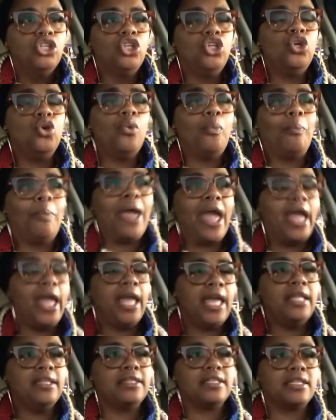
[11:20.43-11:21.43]
you
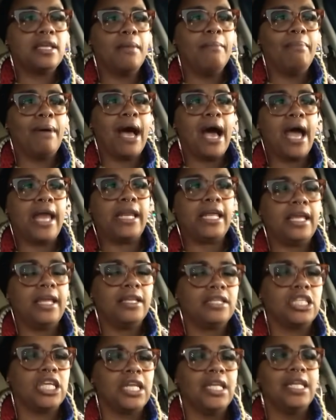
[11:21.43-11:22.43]
paying
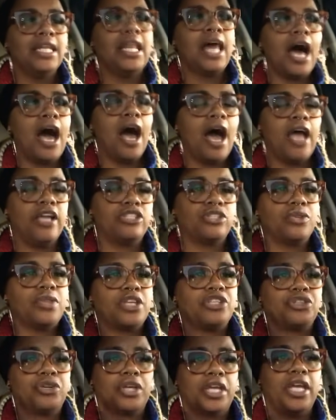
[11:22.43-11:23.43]
somebody to lie so
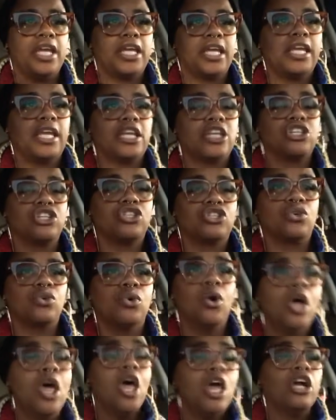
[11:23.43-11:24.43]
that your kid can get into
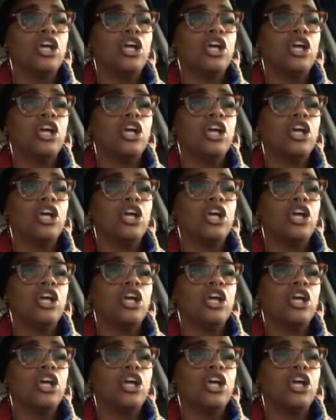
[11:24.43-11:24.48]
school.